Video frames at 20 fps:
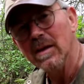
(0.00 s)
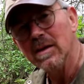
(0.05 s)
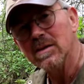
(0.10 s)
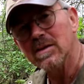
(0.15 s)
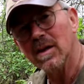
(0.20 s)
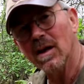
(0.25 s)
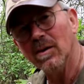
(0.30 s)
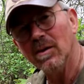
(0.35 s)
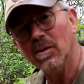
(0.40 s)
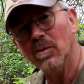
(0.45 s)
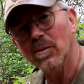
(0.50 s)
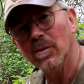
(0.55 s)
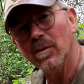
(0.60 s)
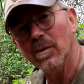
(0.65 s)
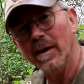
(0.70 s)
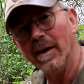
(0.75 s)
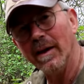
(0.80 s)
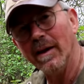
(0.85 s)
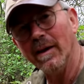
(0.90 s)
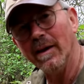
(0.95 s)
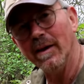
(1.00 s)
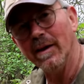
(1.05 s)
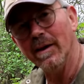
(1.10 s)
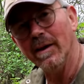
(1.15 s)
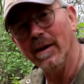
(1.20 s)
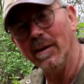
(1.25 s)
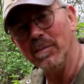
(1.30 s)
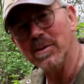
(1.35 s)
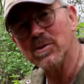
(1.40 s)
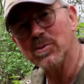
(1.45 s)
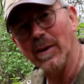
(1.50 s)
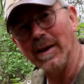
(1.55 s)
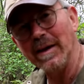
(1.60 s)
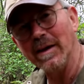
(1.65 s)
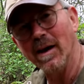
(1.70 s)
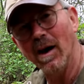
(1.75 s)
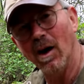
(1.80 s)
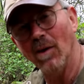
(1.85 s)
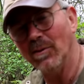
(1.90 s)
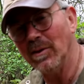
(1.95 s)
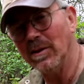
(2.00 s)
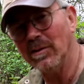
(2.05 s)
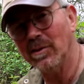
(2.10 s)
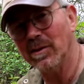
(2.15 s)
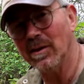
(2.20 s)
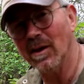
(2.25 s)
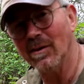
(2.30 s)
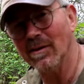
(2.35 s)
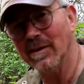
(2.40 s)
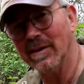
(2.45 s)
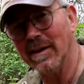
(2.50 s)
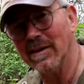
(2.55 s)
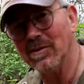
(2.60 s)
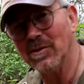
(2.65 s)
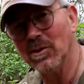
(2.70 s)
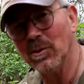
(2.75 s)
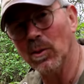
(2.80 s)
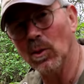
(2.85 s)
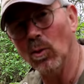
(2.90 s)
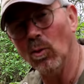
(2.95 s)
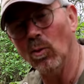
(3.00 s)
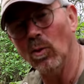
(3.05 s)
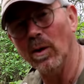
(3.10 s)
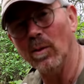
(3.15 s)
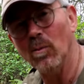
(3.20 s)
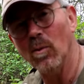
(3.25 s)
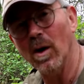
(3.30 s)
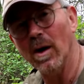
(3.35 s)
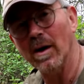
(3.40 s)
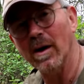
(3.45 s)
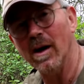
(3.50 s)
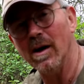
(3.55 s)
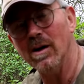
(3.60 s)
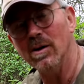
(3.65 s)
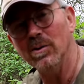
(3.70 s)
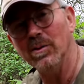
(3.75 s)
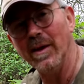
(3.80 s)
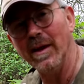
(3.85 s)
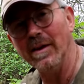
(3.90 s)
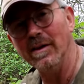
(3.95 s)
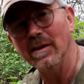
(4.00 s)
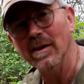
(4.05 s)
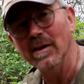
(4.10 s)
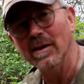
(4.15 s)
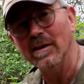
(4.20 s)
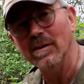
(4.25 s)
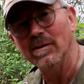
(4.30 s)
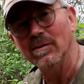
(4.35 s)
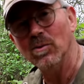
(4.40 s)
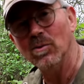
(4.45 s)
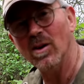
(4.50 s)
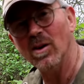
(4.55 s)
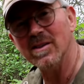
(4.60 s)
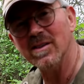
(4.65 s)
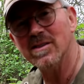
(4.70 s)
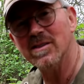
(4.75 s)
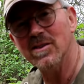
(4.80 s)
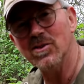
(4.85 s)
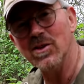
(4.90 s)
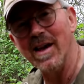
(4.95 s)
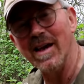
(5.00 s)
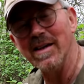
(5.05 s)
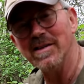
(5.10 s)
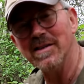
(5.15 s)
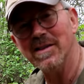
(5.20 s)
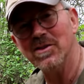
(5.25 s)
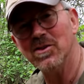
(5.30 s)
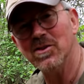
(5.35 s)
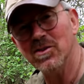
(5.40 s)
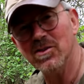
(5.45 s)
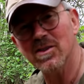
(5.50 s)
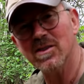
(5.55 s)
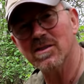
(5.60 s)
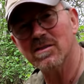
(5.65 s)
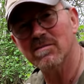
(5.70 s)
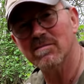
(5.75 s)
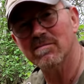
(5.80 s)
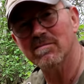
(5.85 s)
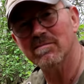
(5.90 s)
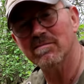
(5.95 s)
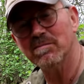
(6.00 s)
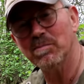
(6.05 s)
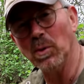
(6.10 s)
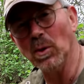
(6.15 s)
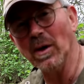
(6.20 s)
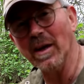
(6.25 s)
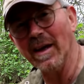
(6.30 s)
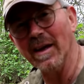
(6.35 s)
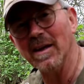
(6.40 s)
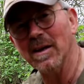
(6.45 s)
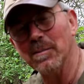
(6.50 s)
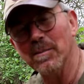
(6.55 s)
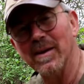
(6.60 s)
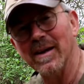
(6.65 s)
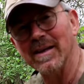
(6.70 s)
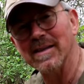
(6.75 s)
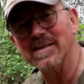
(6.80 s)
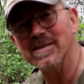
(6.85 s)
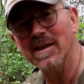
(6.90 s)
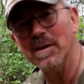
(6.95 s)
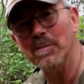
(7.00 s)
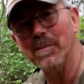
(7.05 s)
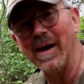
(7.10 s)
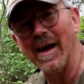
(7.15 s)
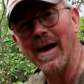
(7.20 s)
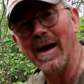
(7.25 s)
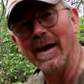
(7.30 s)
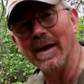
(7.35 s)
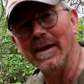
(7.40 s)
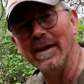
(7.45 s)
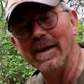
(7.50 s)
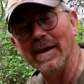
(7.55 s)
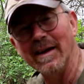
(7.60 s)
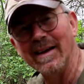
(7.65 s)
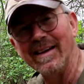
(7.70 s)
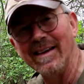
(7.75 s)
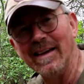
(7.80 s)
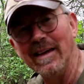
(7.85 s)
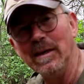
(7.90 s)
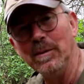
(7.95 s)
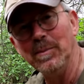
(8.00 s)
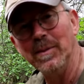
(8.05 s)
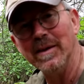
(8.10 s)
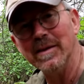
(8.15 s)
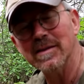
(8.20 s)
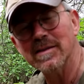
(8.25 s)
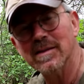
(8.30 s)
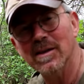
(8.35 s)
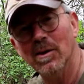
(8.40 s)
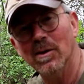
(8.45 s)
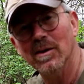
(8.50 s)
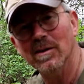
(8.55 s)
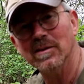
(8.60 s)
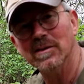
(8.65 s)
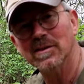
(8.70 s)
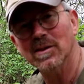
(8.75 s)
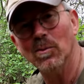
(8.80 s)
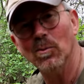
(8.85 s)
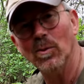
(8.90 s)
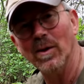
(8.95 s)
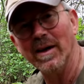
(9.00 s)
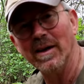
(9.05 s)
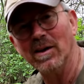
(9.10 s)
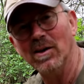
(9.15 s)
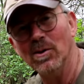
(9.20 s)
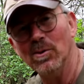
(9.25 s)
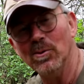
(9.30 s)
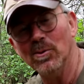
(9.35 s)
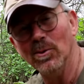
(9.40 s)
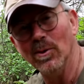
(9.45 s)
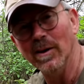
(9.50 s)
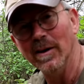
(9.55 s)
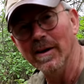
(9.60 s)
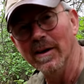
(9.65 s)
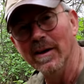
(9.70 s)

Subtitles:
So in between carving, if you don't get to do it all in one go, then what I'd suggest is you just put it in a plastic bag and keep it somewhere cool.